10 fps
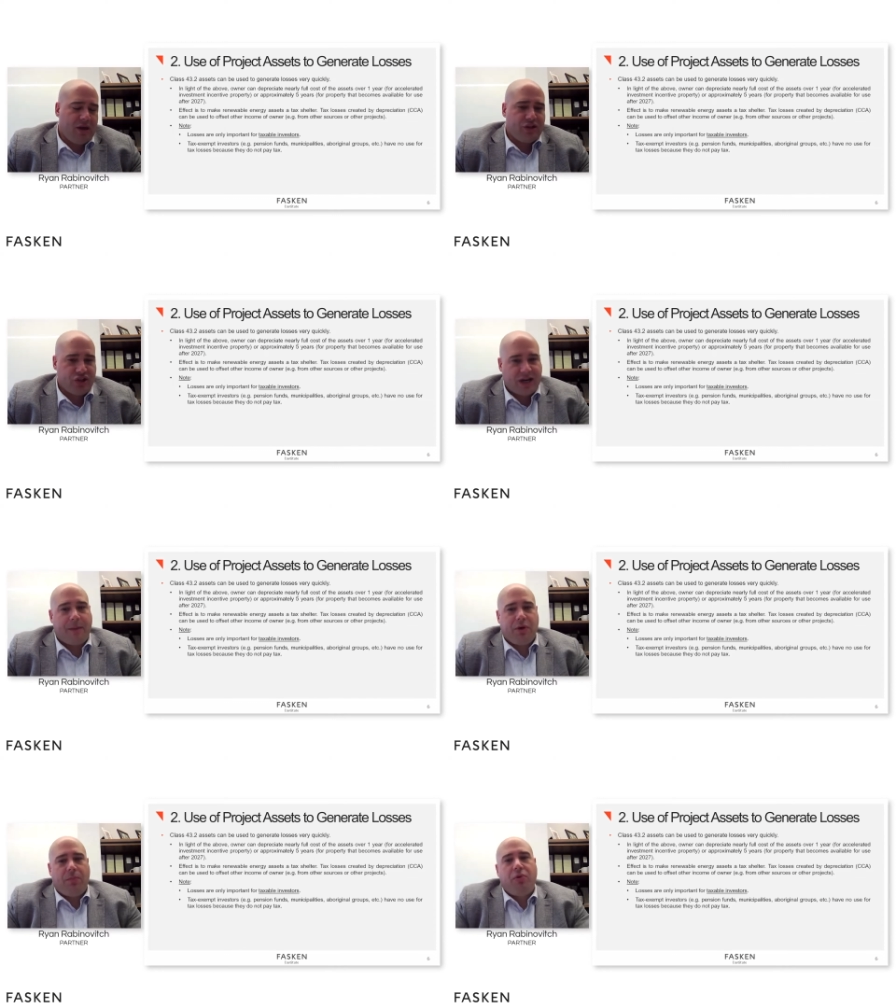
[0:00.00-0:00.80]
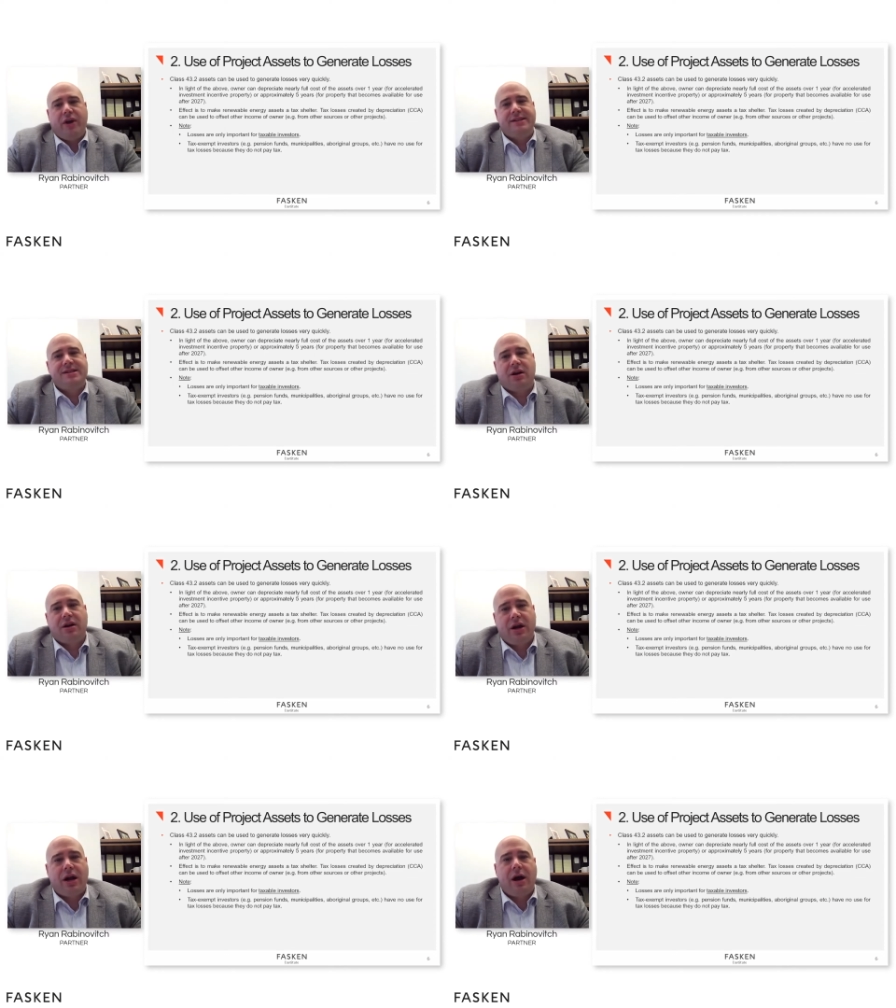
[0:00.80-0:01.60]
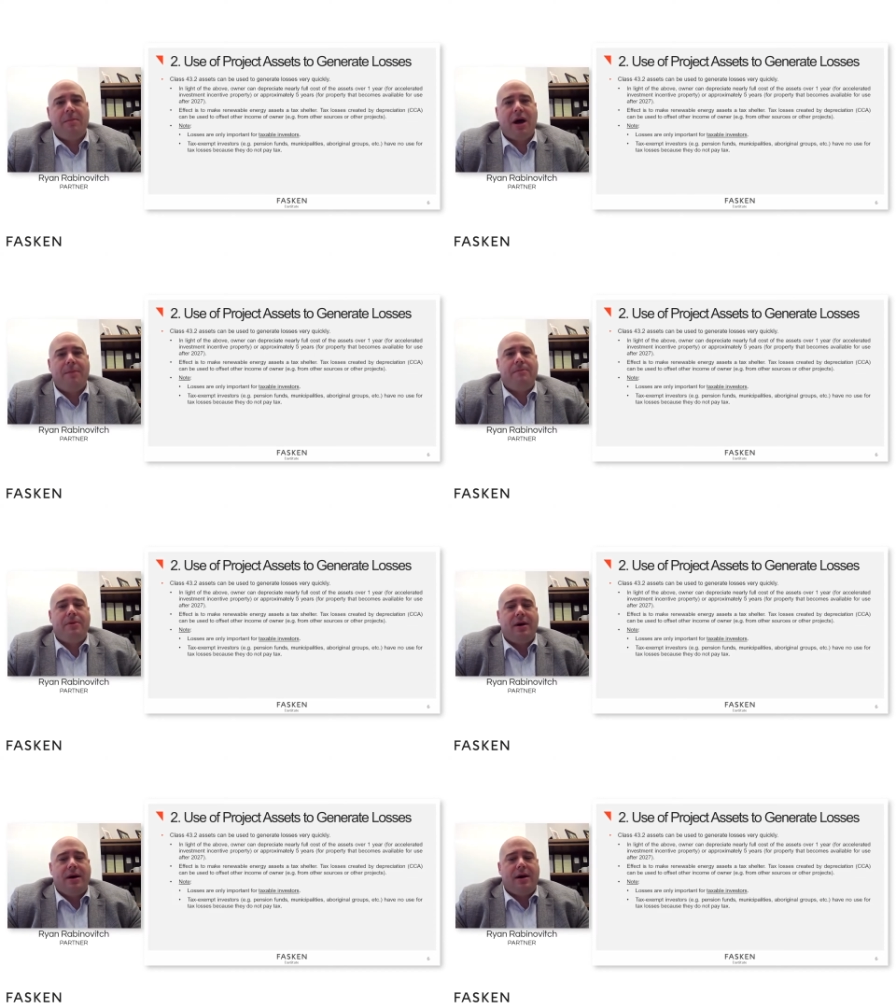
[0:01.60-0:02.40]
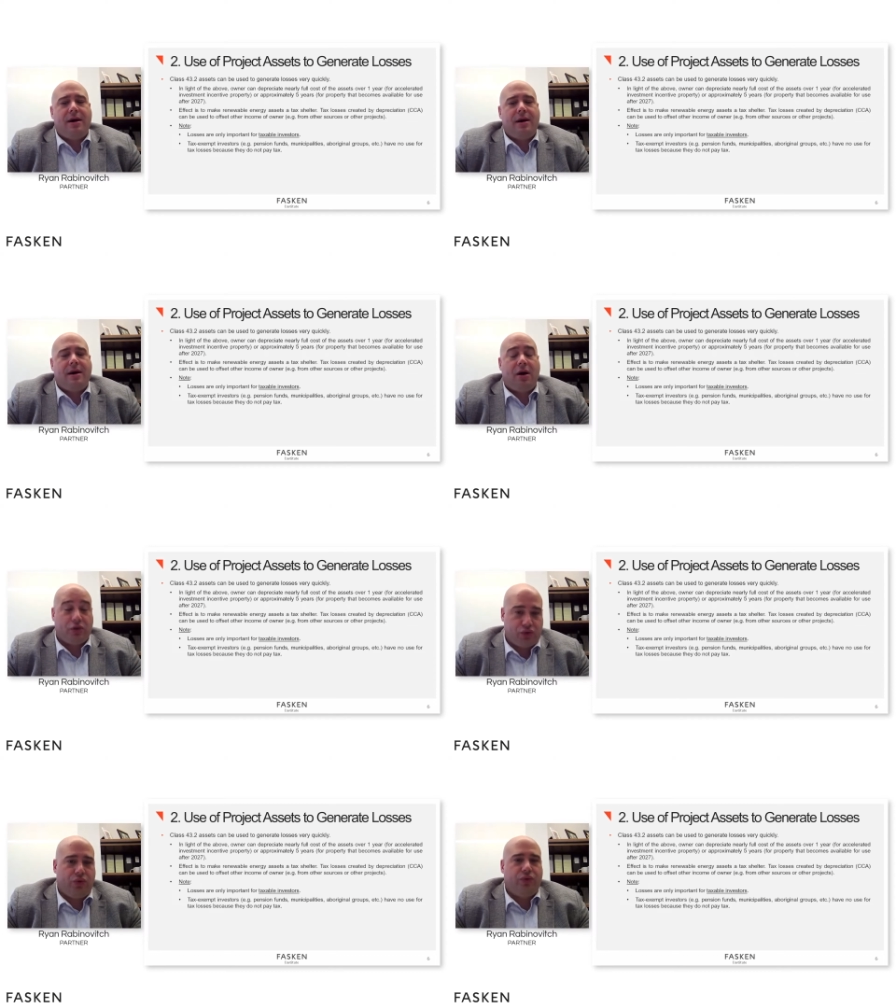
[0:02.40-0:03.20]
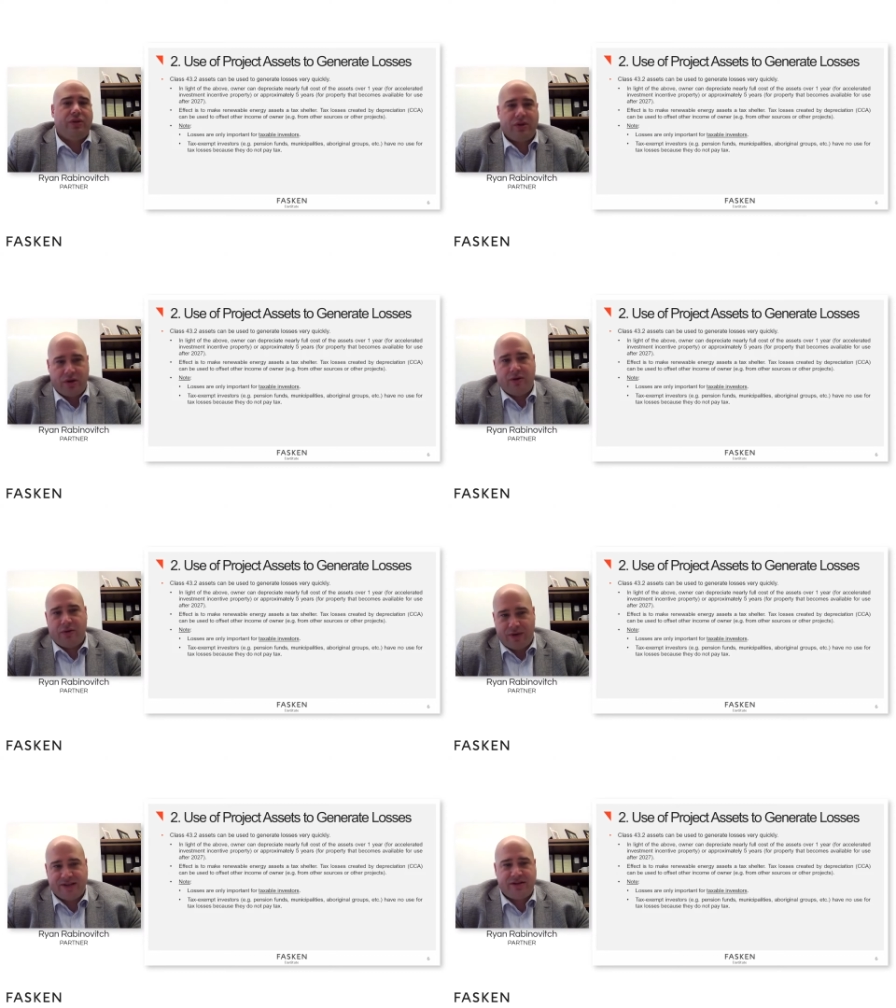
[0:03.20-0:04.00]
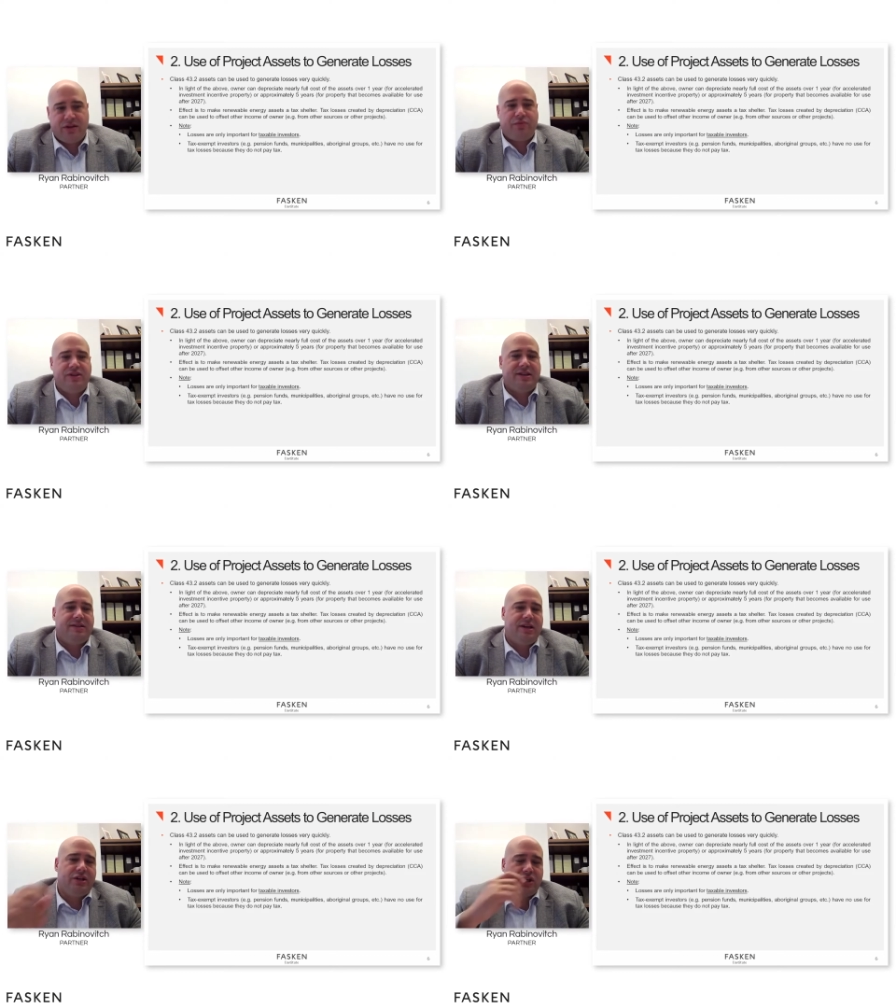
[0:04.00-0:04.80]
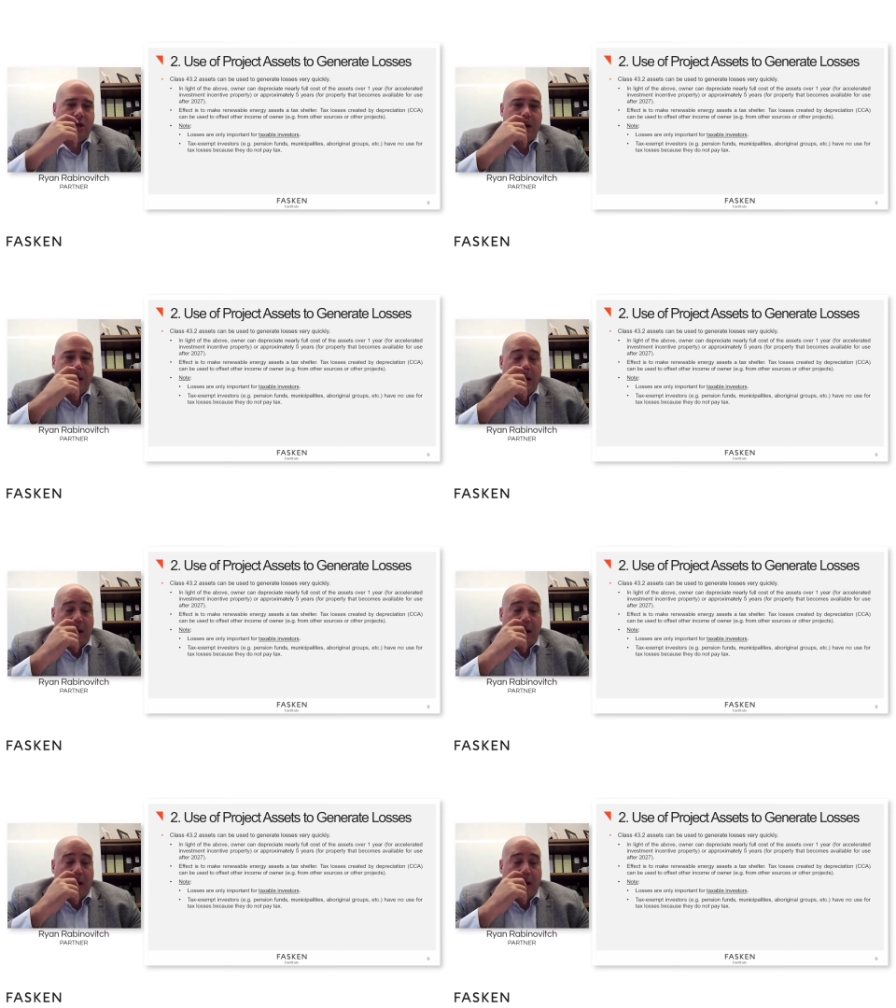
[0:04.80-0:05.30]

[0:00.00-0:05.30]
Just a couple of points that are going to come up also in the rest of the presentation.